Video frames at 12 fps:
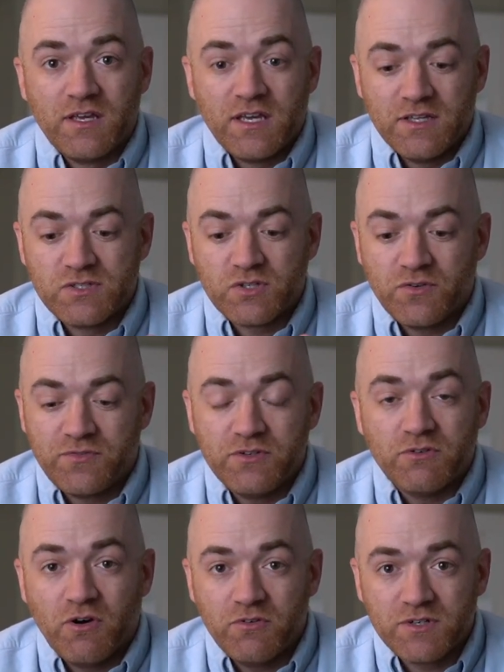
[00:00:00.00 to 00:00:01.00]
And so if
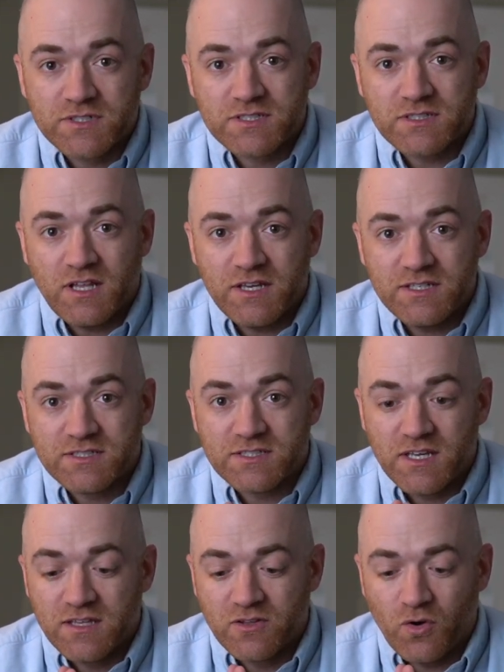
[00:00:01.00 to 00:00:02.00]
you own a slice
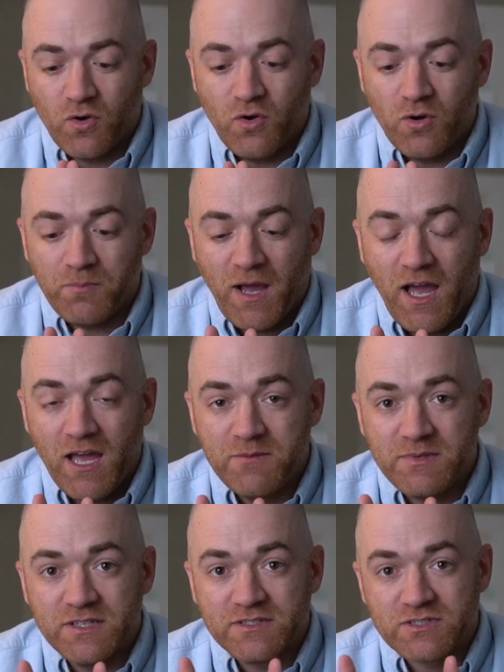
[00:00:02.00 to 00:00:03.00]
and the whole pie
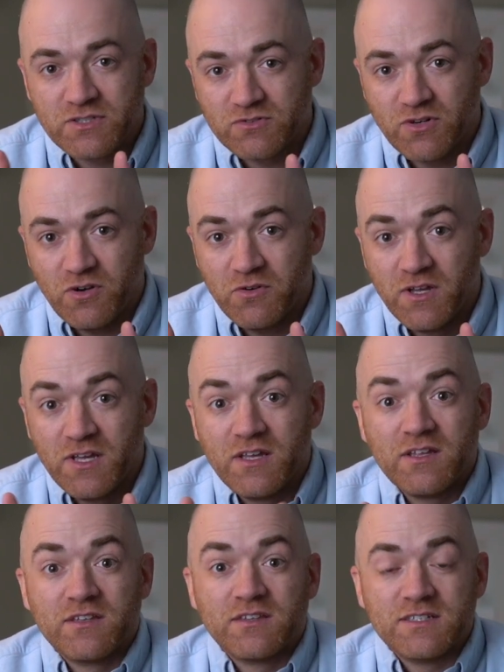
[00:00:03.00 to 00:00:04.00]
begins to grow,
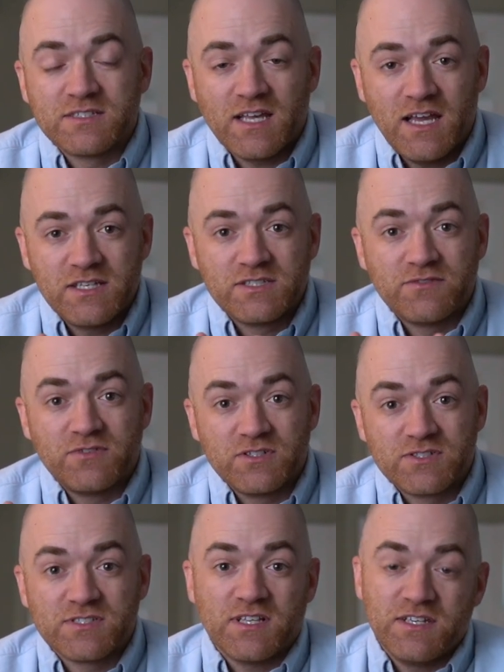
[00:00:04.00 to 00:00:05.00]
the size of your
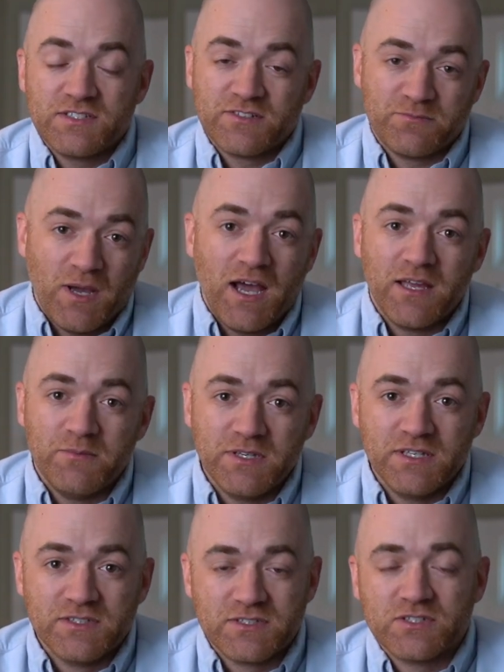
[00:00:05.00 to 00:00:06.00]
slice of pie
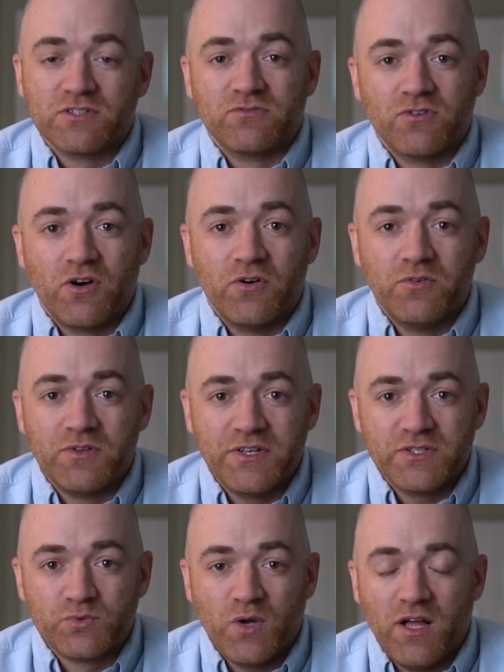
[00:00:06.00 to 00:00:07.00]
begins to grow
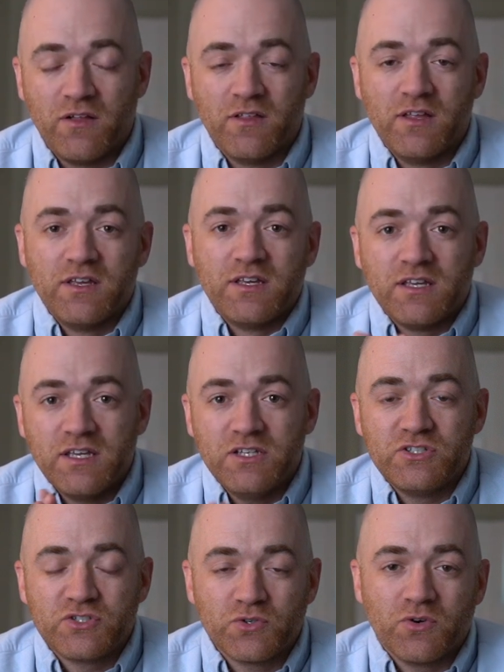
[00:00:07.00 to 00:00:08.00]
as well.
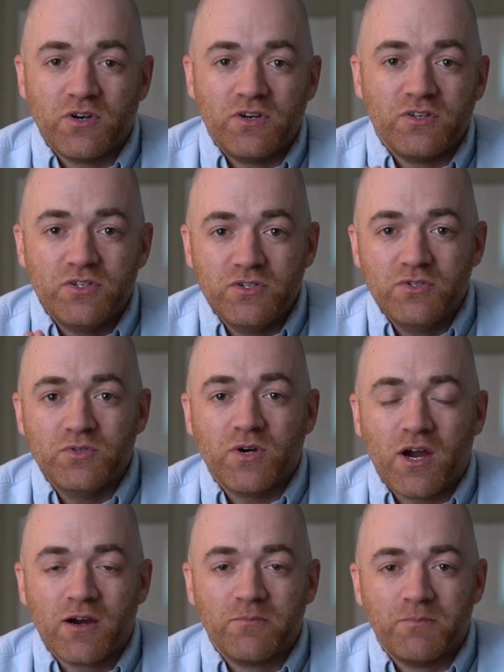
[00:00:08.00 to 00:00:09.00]
In short, you
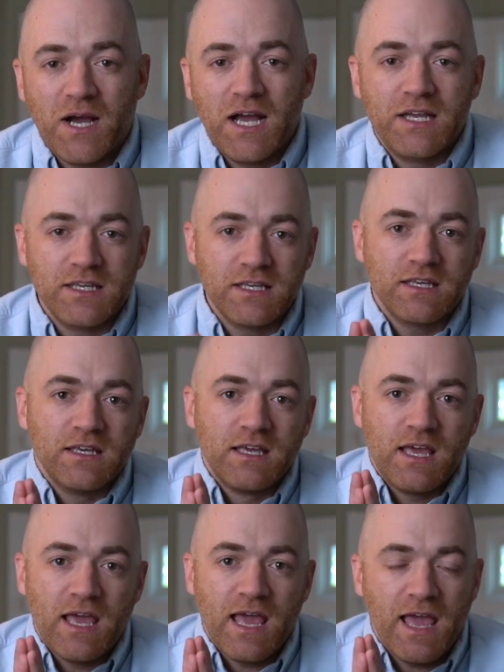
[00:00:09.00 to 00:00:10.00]
are buying
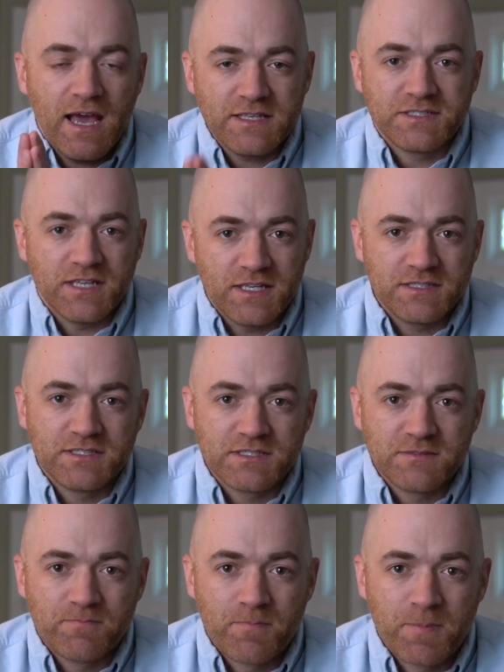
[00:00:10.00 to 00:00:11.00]

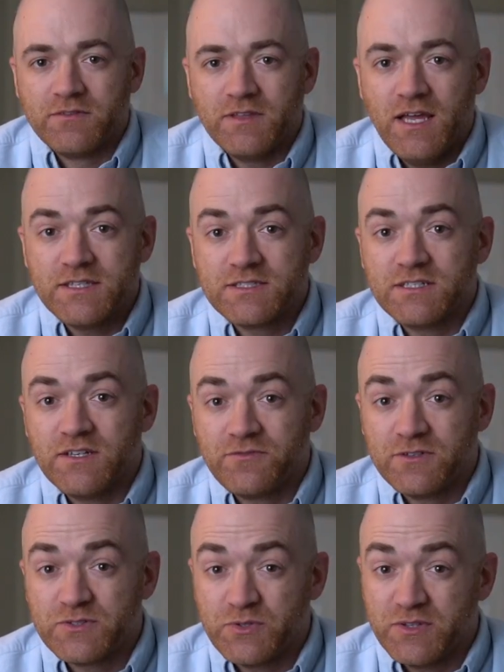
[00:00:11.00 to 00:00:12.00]
assets. That's the
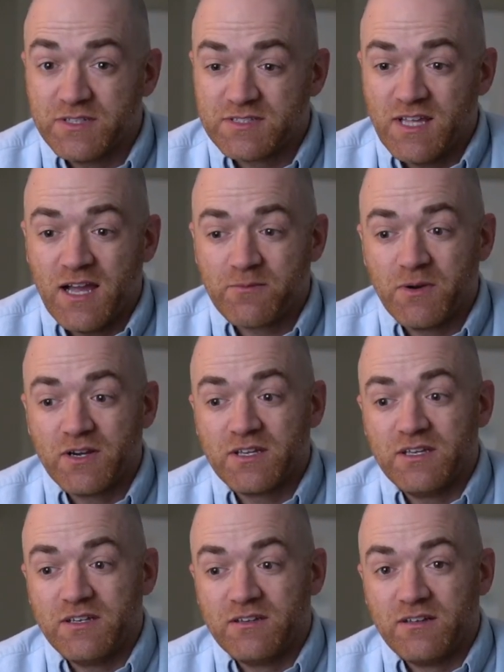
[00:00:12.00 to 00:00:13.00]
difference between the stock
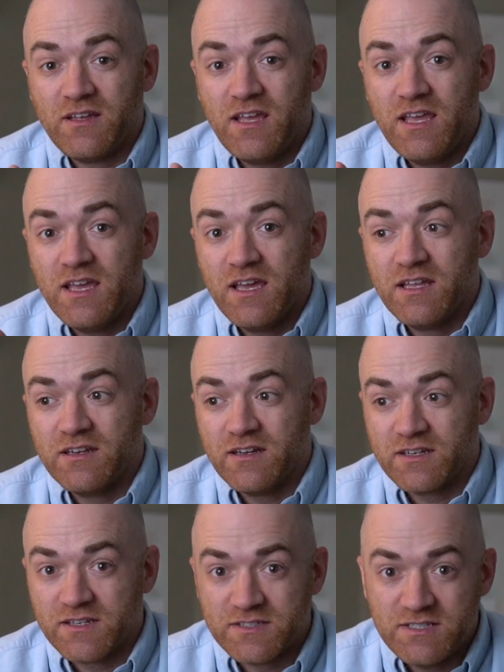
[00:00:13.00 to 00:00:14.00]
market and
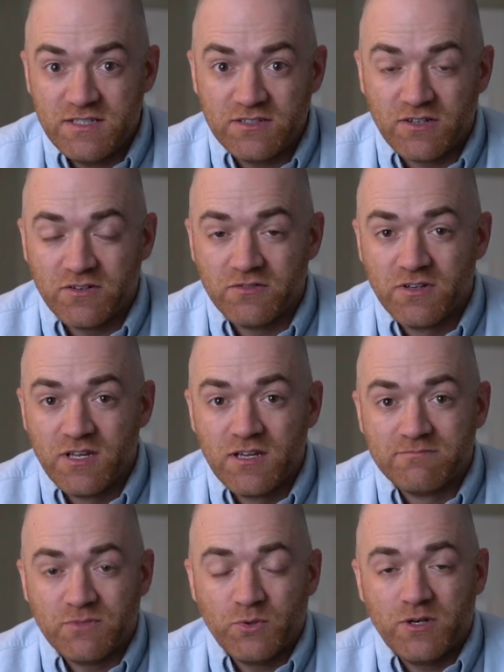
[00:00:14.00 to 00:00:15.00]
a casino.
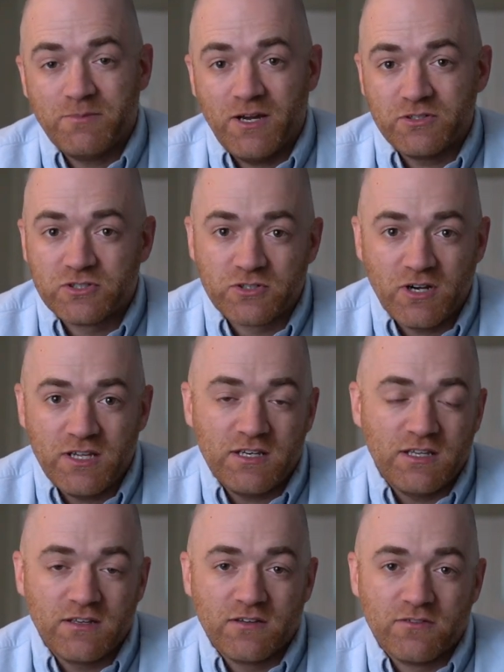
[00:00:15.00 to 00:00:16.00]
But what about
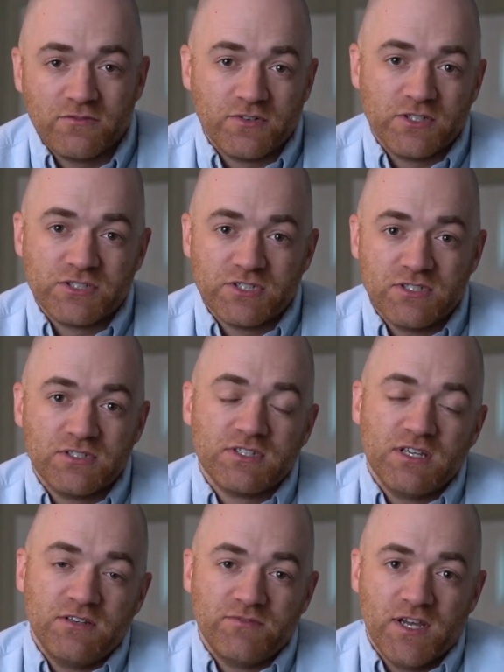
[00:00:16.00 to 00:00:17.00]
trading versus
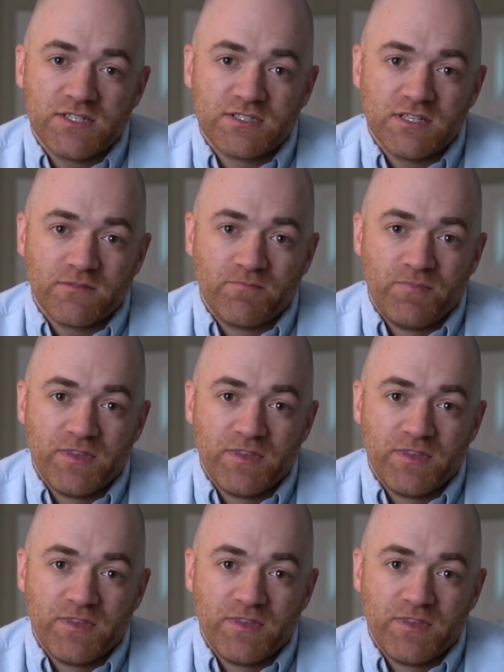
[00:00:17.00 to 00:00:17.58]
investing?